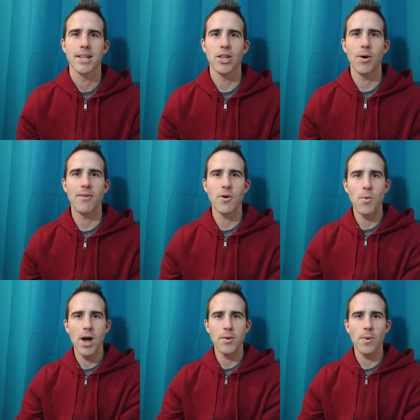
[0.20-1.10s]
Hello,
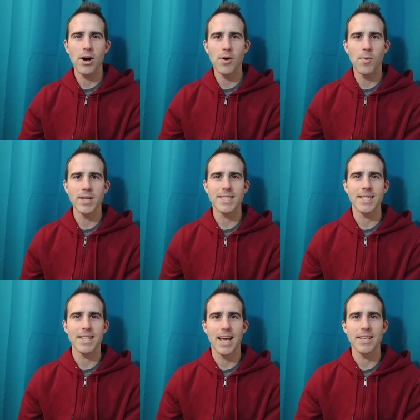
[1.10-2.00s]
everyone, and welcome once
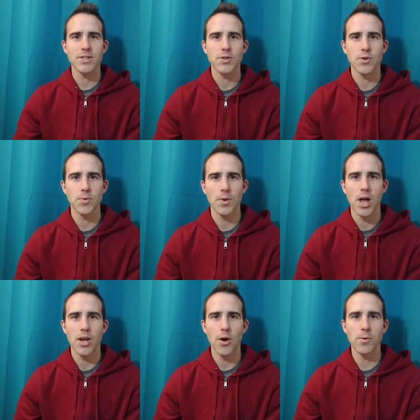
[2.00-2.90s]
again to
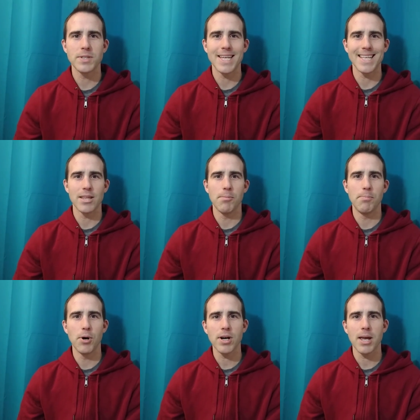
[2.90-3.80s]
Nose in the
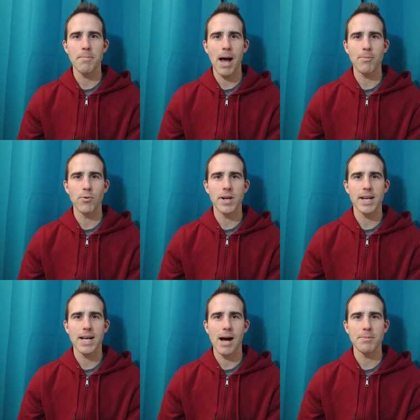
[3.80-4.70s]
Book, a Bible
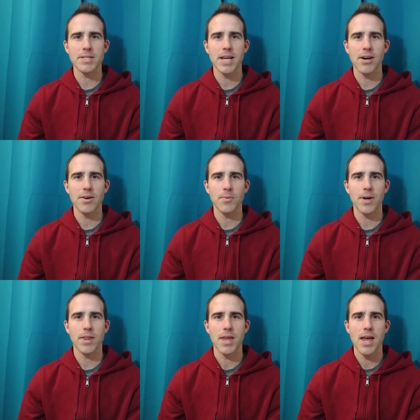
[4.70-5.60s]
reading commentary
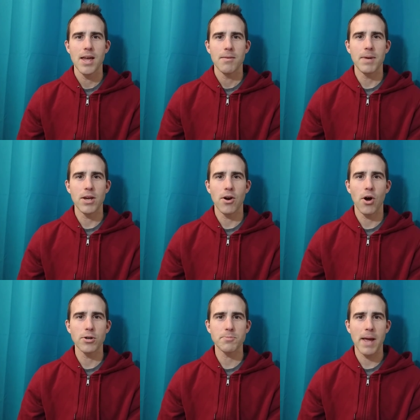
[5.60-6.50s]
with me, your
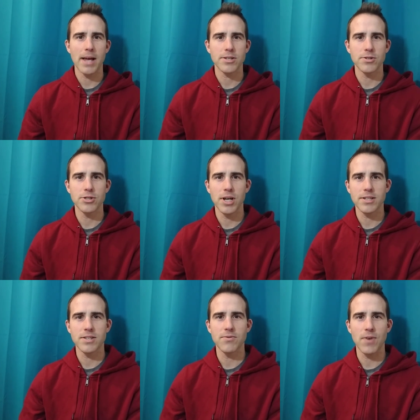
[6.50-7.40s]
host, Pastor
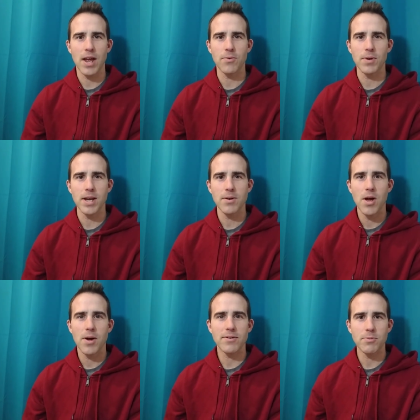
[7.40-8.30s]
Justin Van Reed.
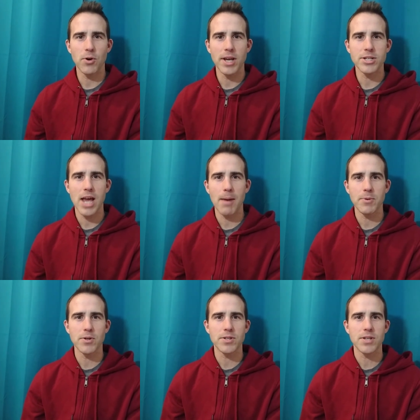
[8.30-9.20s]
We have some great
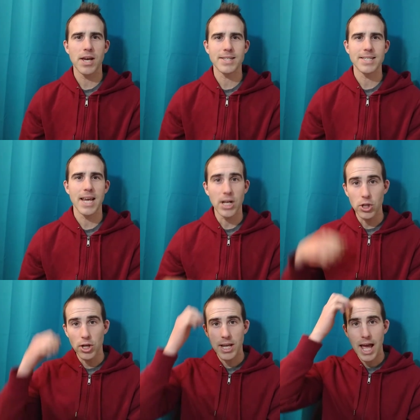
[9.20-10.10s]
chapters to, to take a
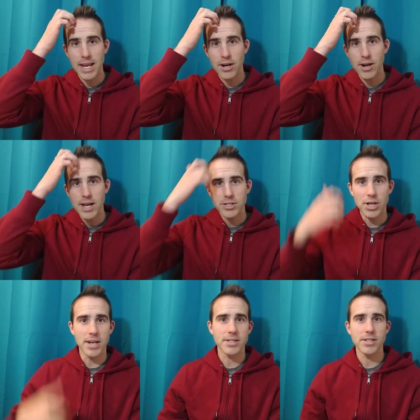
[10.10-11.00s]
look at here
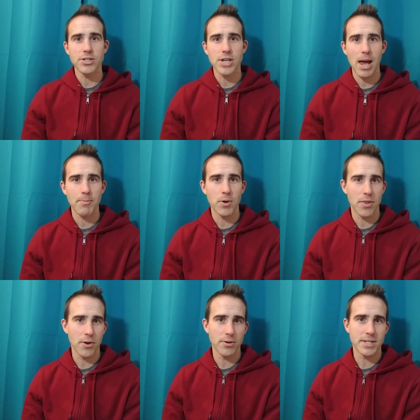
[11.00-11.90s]
Genesis chapter
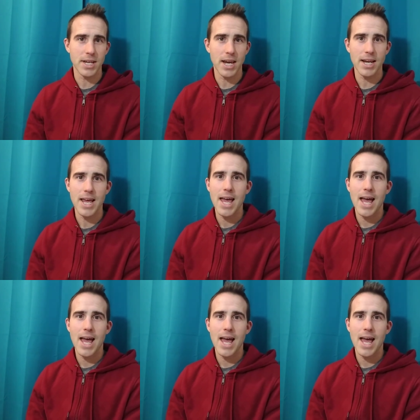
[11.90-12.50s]
13,